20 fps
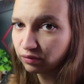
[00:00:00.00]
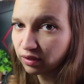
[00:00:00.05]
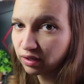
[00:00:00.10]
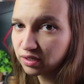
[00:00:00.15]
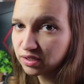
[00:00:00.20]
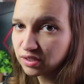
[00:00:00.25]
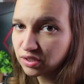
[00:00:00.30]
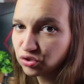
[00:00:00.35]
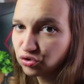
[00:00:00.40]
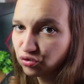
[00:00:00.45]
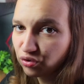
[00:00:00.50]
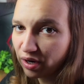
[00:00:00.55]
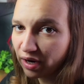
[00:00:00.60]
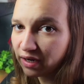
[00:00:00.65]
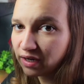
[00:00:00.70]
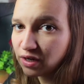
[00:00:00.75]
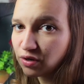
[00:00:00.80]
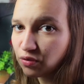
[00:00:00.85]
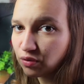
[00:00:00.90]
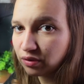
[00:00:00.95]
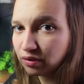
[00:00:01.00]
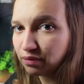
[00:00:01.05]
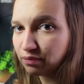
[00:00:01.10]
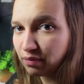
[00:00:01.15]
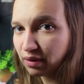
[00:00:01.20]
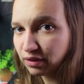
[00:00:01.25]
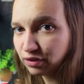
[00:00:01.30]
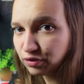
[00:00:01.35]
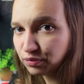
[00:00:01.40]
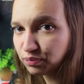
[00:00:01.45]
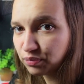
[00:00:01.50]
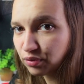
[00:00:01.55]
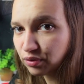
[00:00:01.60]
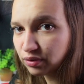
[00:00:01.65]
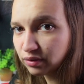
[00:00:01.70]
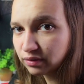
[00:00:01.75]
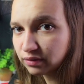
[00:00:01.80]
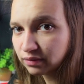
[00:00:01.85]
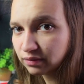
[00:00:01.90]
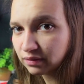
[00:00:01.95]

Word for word: There is a triangle on the motherboard,